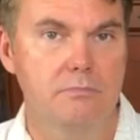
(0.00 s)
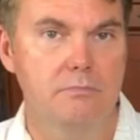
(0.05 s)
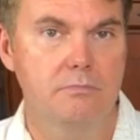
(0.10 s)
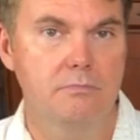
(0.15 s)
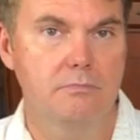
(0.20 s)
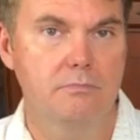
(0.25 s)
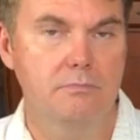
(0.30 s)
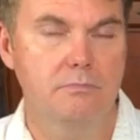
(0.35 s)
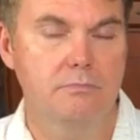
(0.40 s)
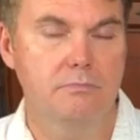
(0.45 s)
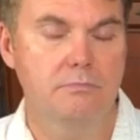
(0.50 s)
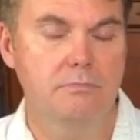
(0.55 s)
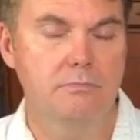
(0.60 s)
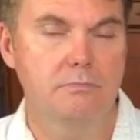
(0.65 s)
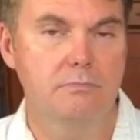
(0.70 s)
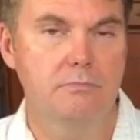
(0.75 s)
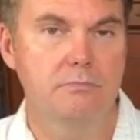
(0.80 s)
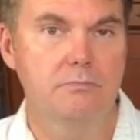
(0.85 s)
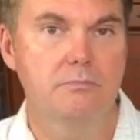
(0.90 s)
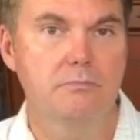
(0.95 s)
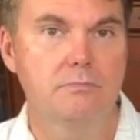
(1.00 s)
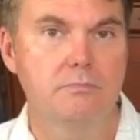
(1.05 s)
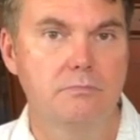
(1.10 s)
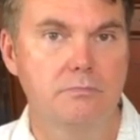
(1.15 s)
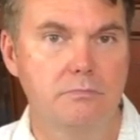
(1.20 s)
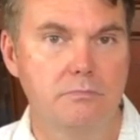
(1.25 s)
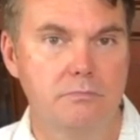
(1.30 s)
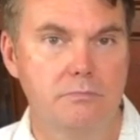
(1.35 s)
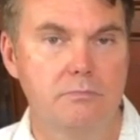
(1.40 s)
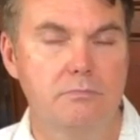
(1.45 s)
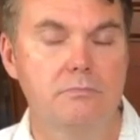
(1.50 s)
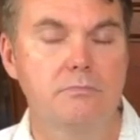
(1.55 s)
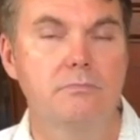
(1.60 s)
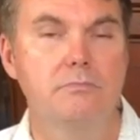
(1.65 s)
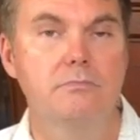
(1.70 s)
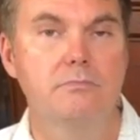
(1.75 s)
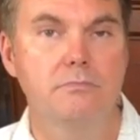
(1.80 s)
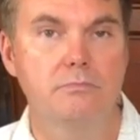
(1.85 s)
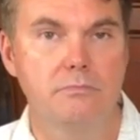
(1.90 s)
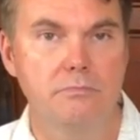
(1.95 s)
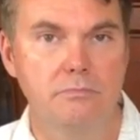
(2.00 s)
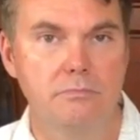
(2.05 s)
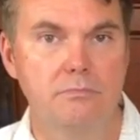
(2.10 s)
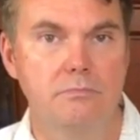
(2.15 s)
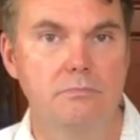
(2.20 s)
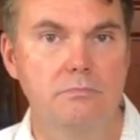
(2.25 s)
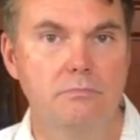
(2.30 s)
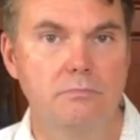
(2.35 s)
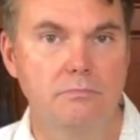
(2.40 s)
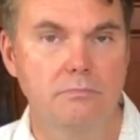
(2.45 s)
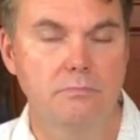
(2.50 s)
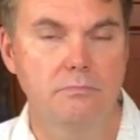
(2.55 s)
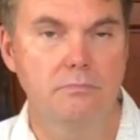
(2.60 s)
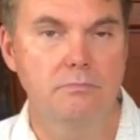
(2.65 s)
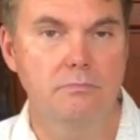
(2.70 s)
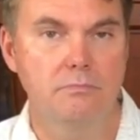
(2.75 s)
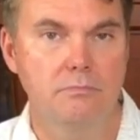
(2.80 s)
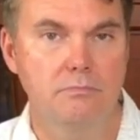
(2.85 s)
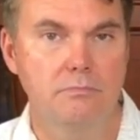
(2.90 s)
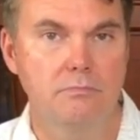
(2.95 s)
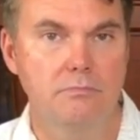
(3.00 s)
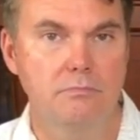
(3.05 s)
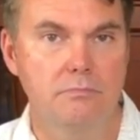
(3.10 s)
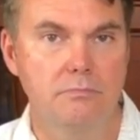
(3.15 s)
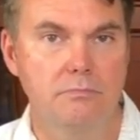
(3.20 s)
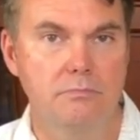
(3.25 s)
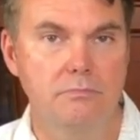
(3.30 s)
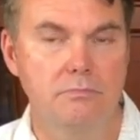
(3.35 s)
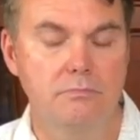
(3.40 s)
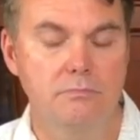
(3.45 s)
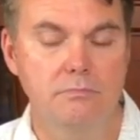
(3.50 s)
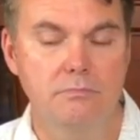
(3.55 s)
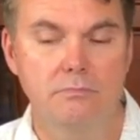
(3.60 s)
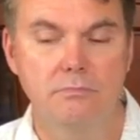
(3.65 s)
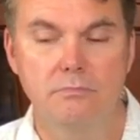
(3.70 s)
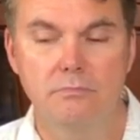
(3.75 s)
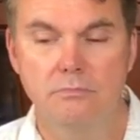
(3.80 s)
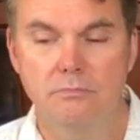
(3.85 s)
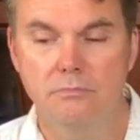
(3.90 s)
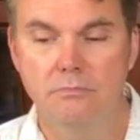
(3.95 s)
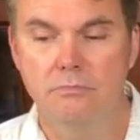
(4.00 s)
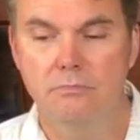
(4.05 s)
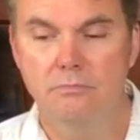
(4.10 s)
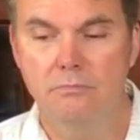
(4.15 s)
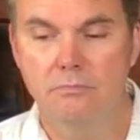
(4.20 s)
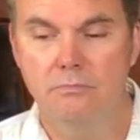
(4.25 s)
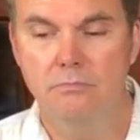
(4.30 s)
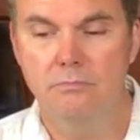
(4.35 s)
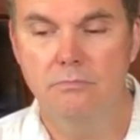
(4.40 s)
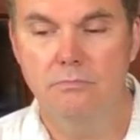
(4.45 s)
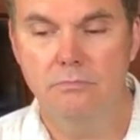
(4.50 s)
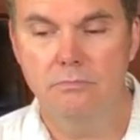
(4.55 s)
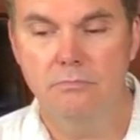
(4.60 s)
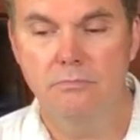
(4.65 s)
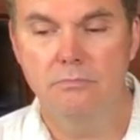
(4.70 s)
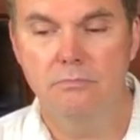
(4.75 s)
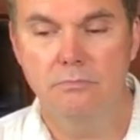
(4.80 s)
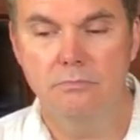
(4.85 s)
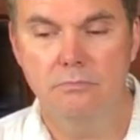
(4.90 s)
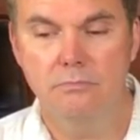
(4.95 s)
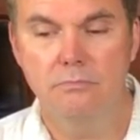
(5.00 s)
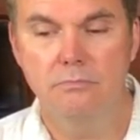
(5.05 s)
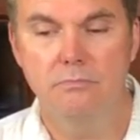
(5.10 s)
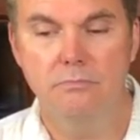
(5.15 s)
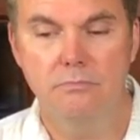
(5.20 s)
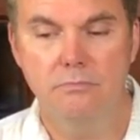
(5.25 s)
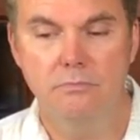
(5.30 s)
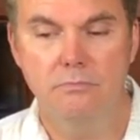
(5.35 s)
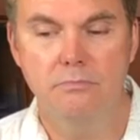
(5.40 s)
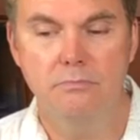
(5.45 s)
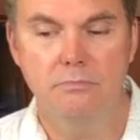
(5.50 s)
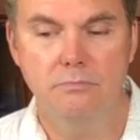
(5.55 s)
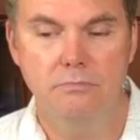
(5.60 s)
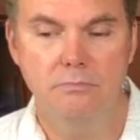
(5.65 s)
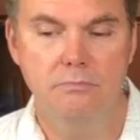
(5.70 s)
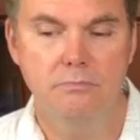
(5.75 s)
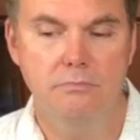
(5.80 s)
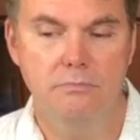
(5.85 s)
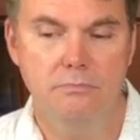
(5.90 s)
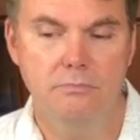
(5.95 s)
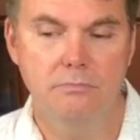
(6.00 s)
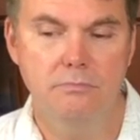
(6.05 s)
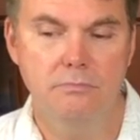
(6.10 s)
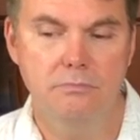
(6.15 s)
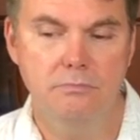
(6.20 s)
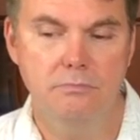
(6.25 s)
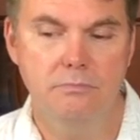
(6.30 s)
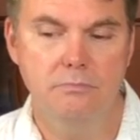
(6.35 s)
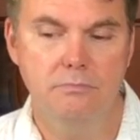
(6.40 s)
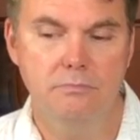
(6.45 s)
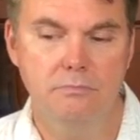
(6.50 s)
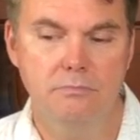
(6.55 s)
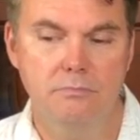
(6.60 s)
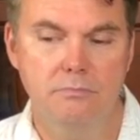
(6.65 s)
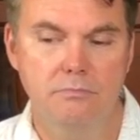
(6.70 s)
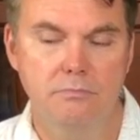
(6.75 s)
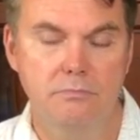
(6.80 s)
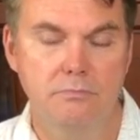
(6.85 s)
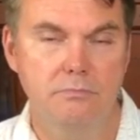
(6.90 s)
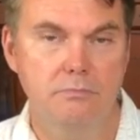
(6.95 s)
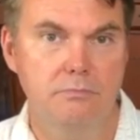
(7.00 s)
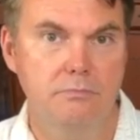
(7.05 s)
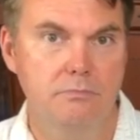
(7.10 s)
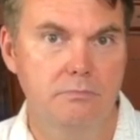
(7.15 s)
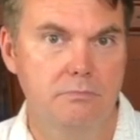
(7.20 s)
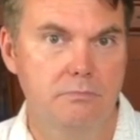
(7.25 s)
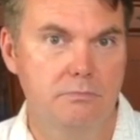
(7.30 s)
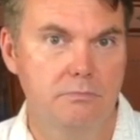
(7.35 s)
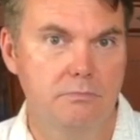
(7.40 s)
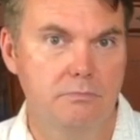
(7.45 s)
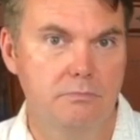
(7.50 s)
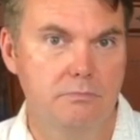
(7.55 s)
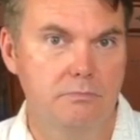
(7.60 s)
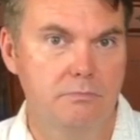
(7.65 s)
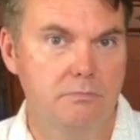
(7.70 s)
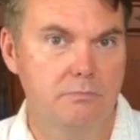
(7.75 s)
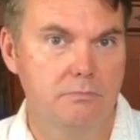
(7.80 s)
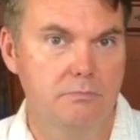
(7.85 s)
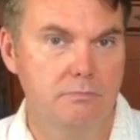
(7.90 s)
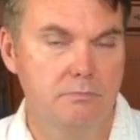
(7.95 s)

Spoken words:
[no speech]